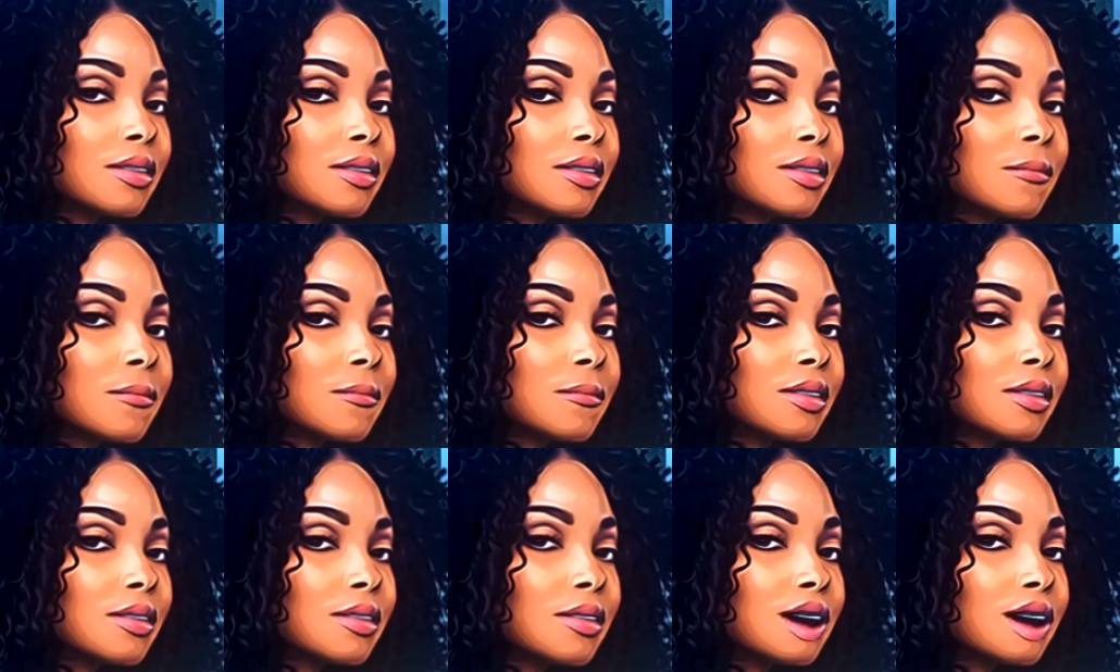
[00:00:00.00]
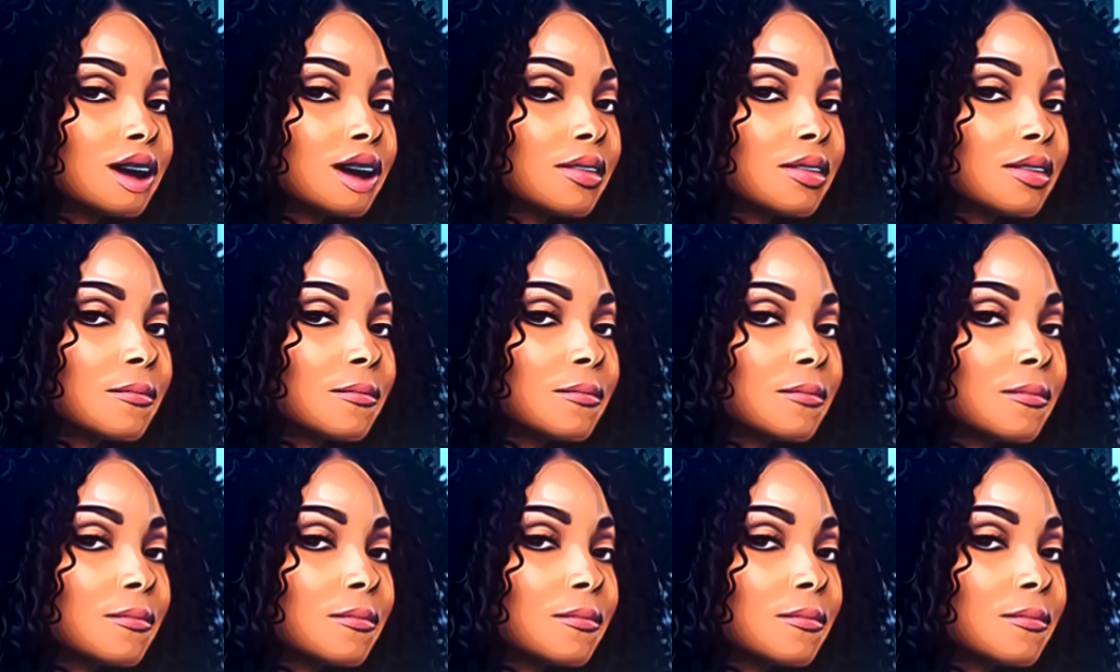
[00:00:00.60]
Last episode,
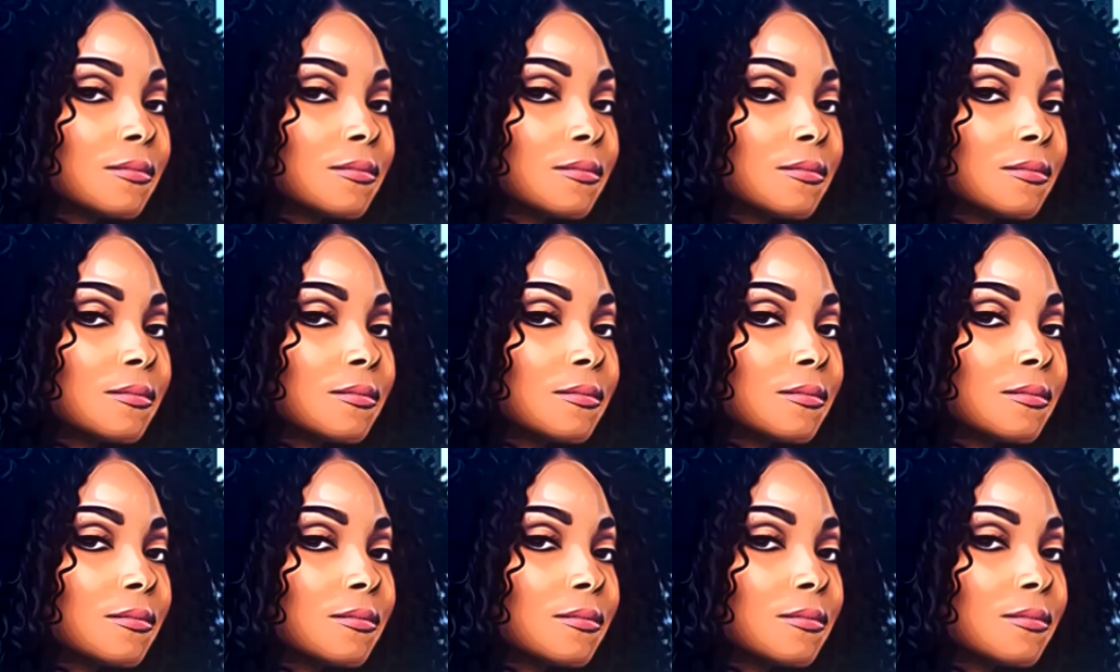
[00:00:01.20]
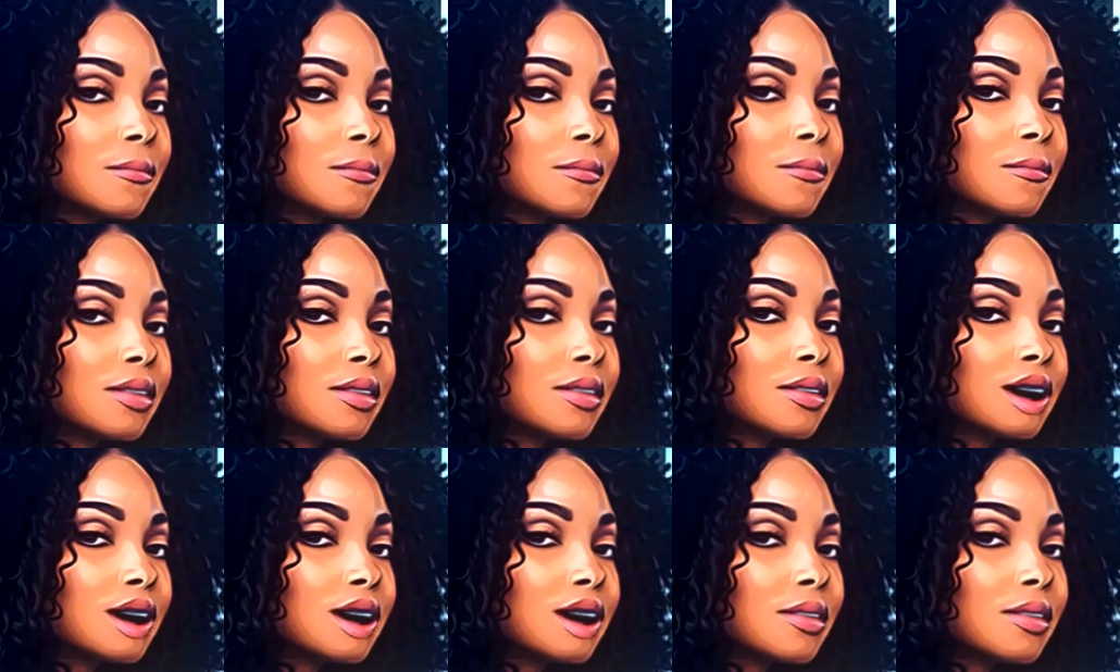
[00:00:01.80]
you made it seem like
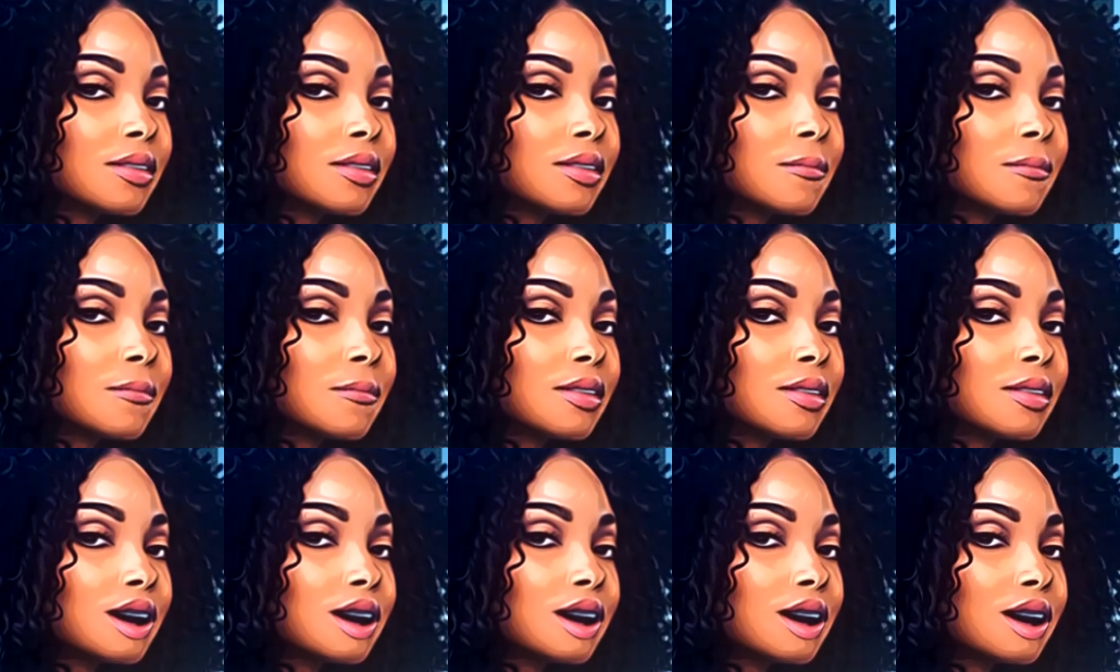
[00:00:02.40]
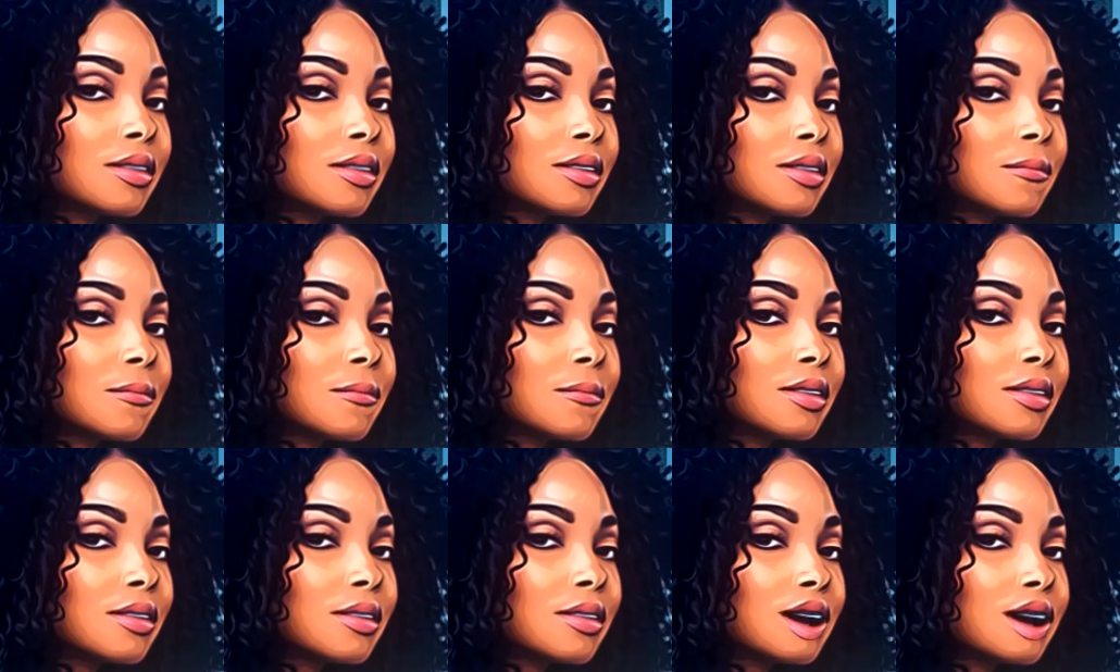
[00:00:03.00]
Alexis heard on speakerphone
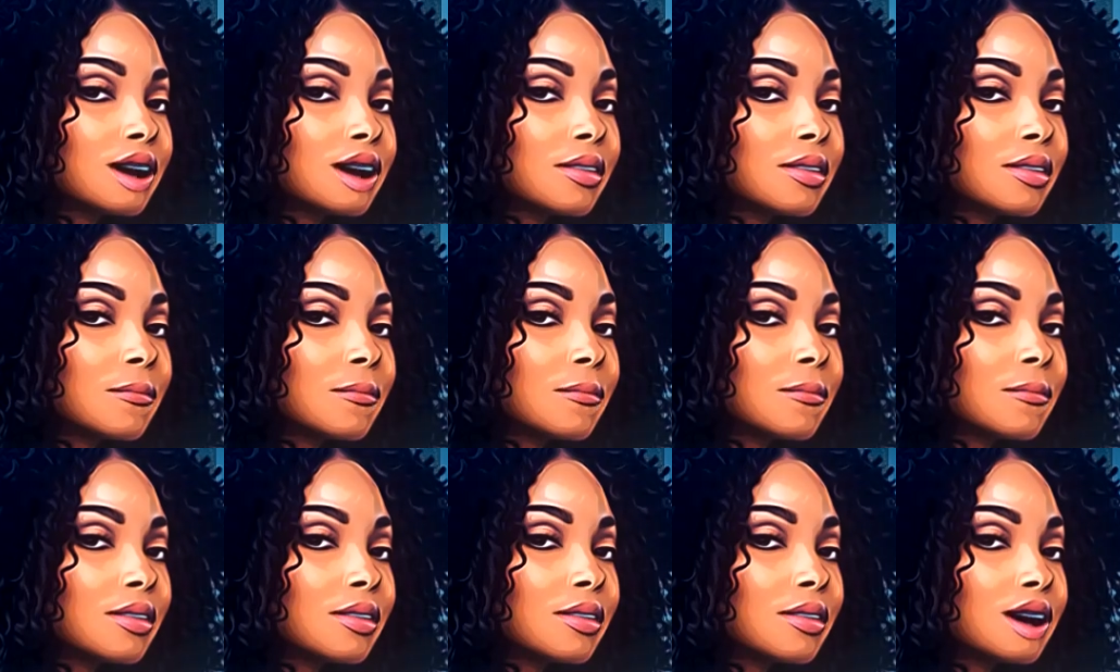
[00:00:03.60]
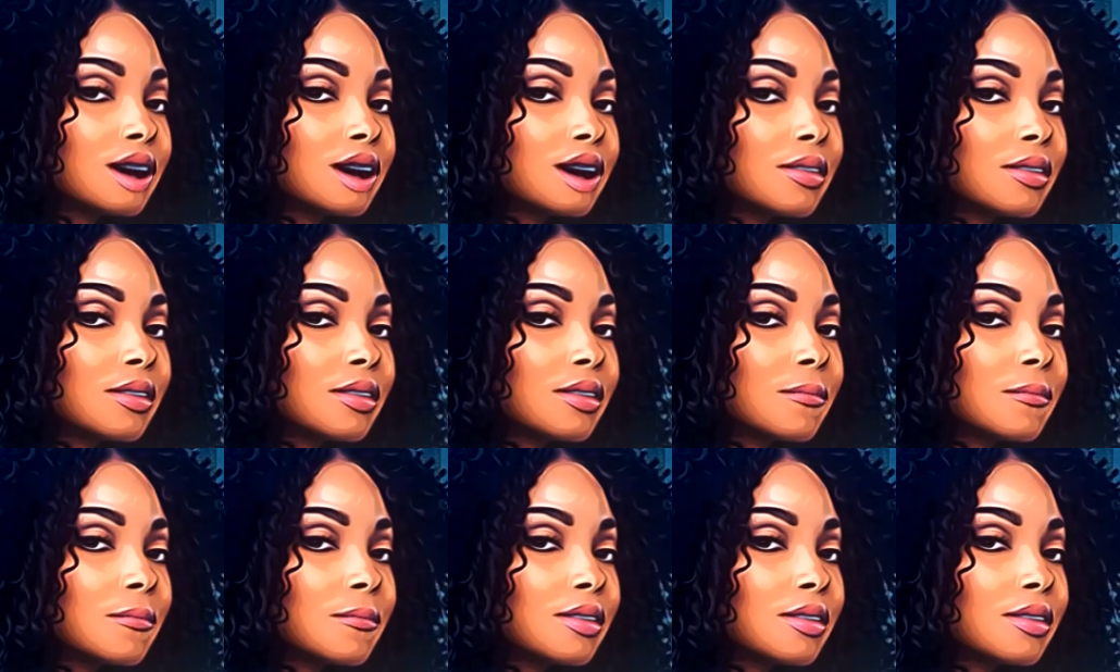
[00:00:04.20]
and came running to you
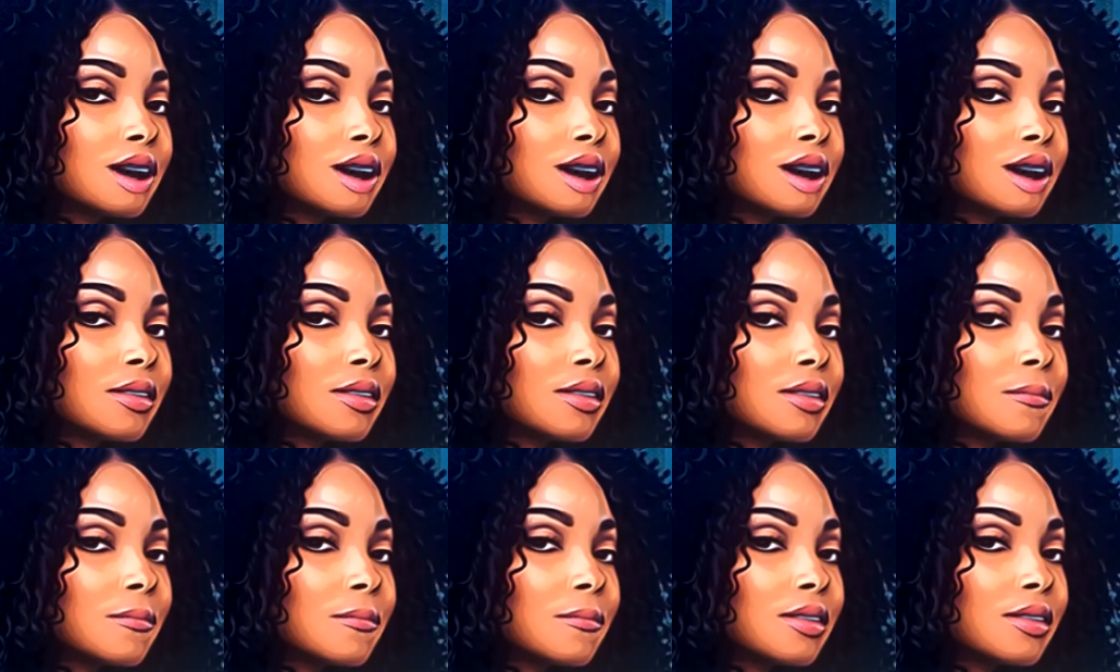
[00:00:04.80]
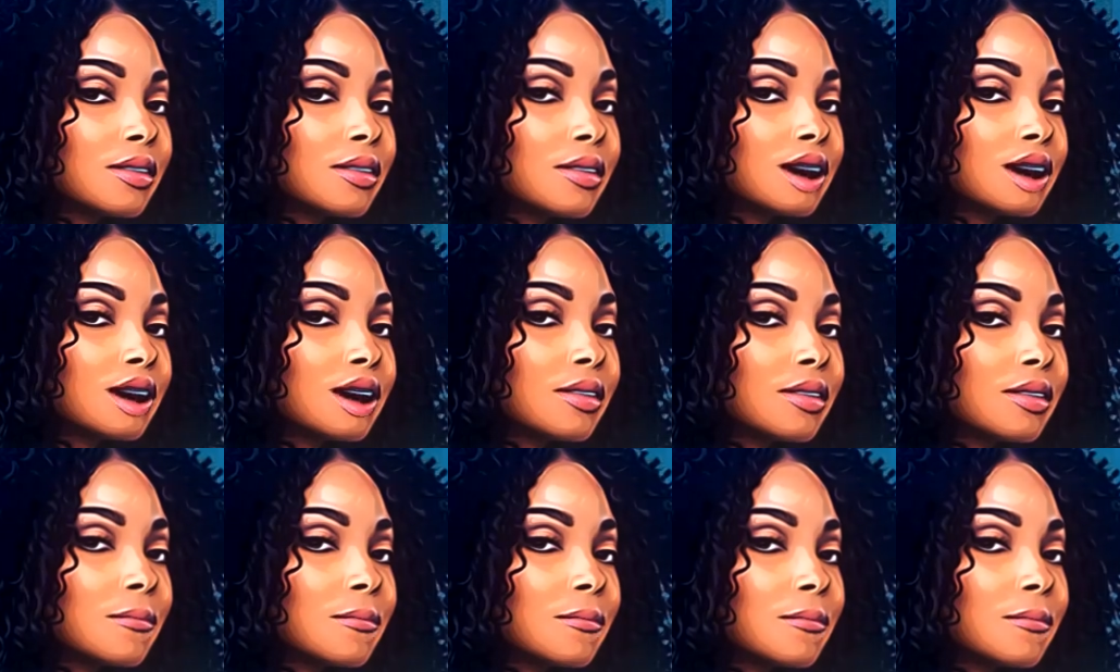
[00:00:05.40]
to tell you what all was
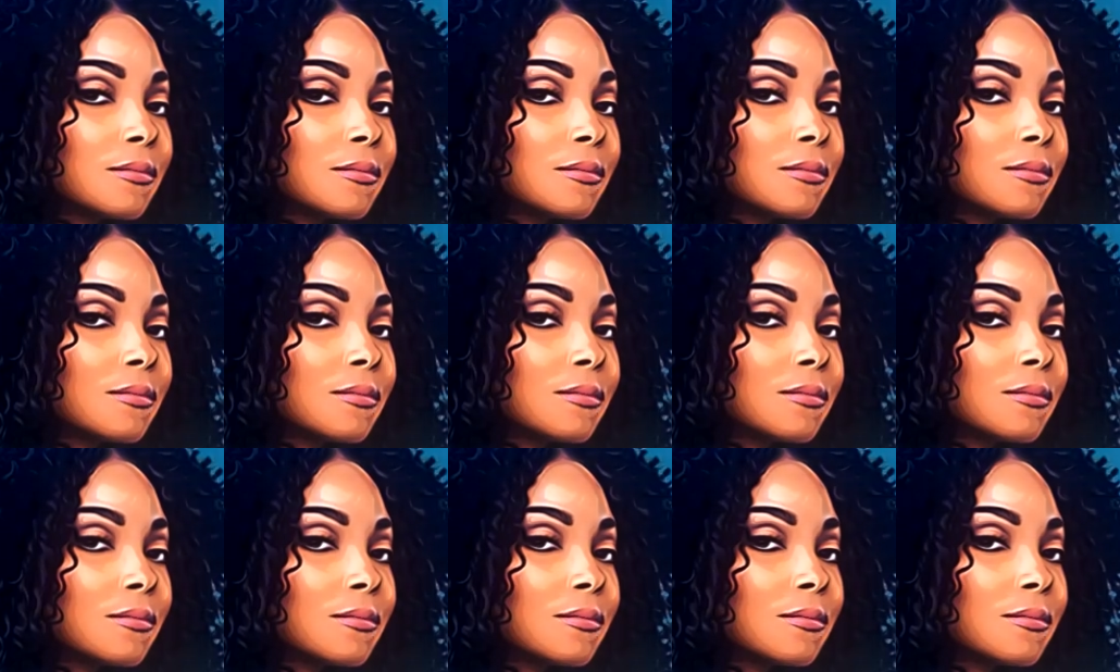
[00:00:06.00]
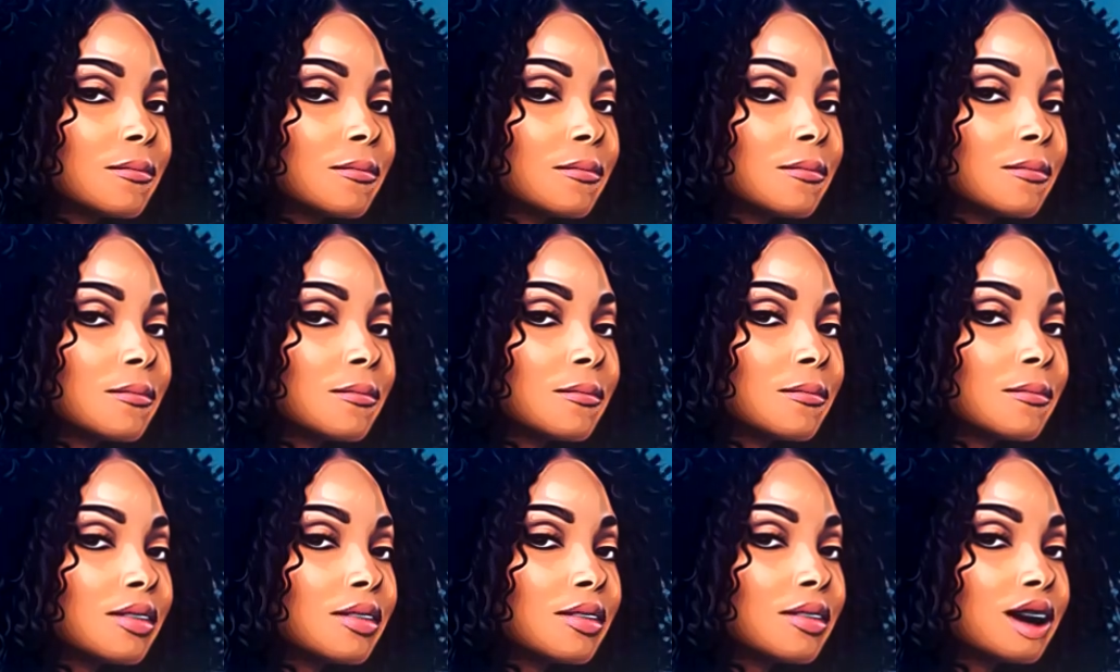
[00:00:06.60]
doing. Now all of a
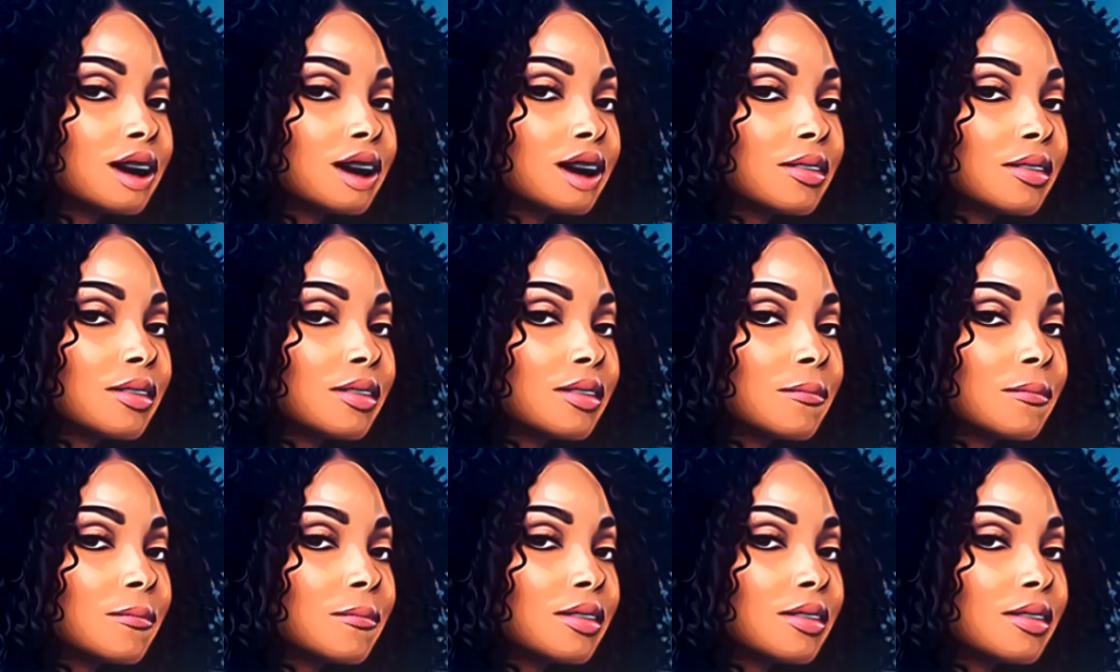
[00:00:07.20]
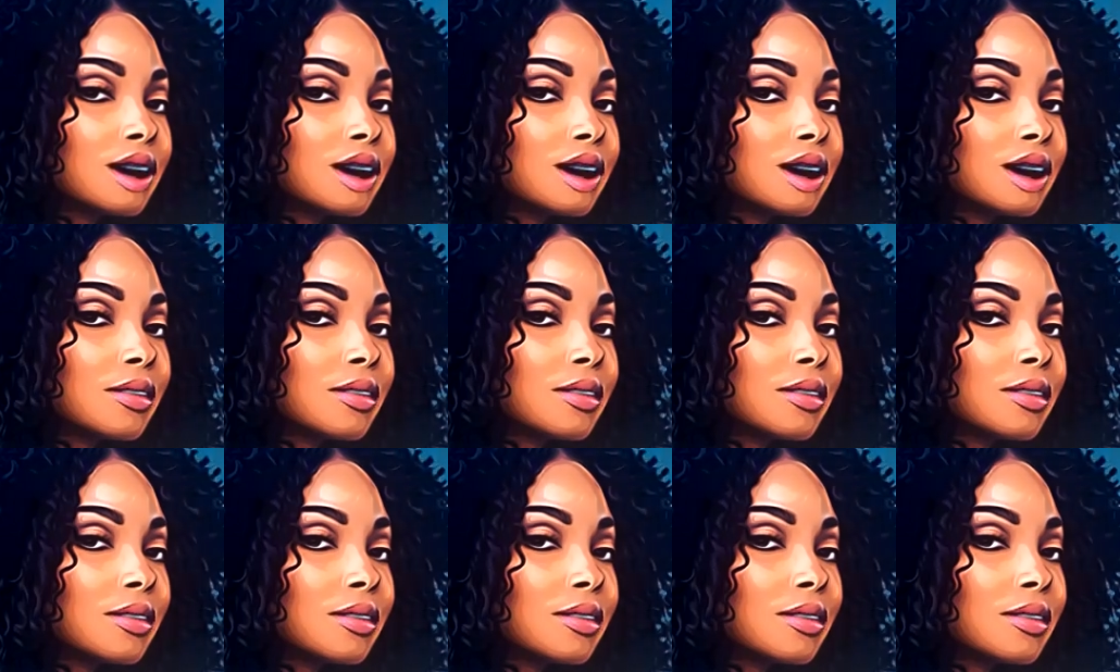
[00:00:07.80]
sudden you sat with Alexis